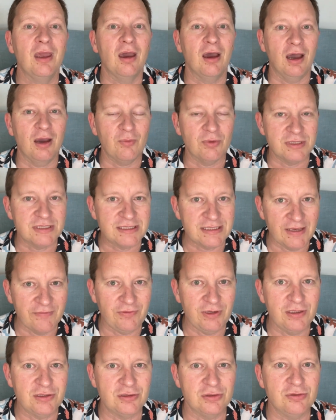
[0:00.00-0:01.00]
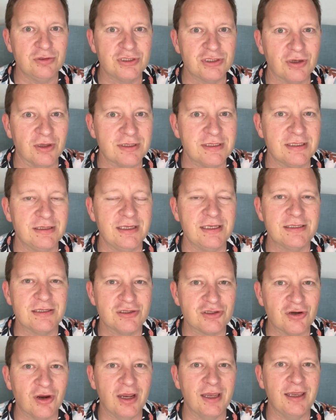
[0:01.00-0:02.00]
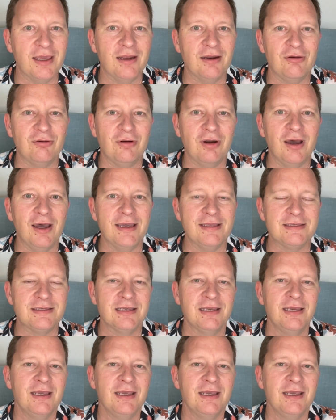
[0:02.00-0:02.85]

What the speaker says: I want 72 shots at least to try and get it right.